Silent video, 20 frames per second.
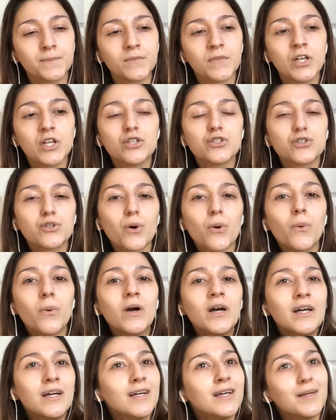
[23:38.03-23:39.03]
So
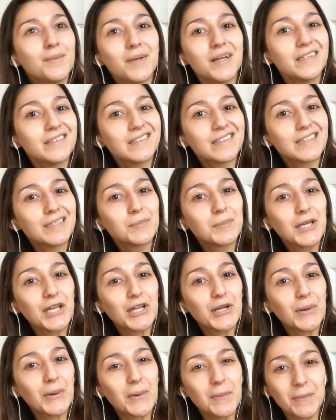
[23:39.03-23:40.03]
basically being
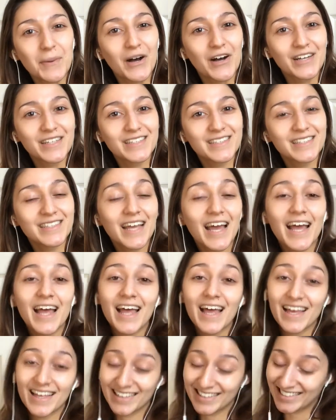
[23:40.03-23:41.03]
your own boss,
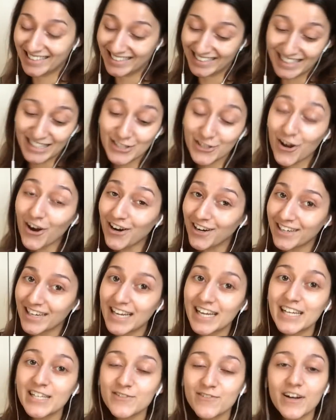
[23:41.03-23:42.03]
it's hard.
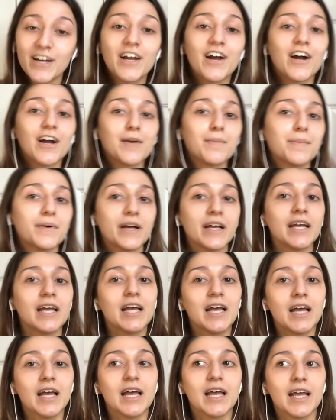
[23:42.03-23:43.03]
It is very hard, but
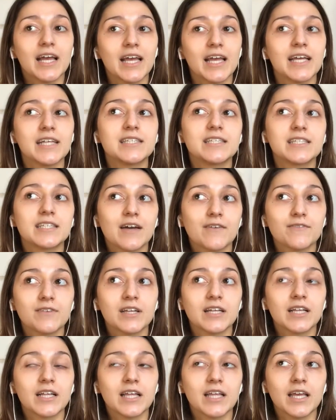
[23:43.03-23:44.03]
it's
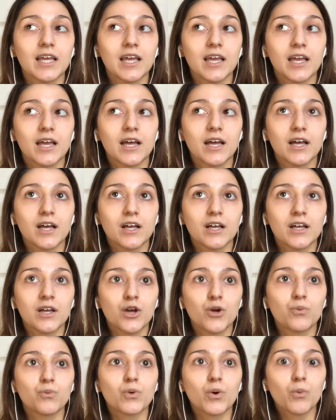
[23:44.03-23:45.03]
definitely
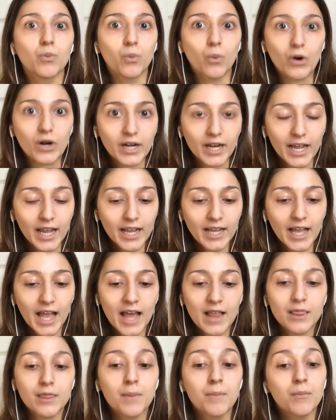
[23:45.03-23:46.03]
rewarding.
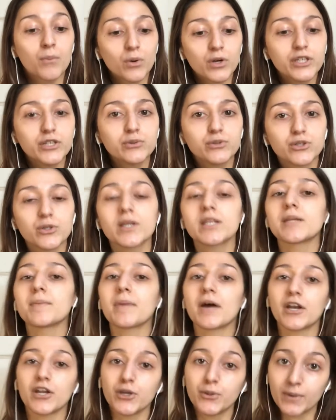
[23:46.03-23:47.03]
And the more you do it, the
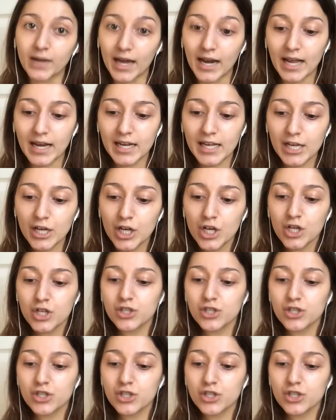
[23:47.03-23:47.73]
better you get at it.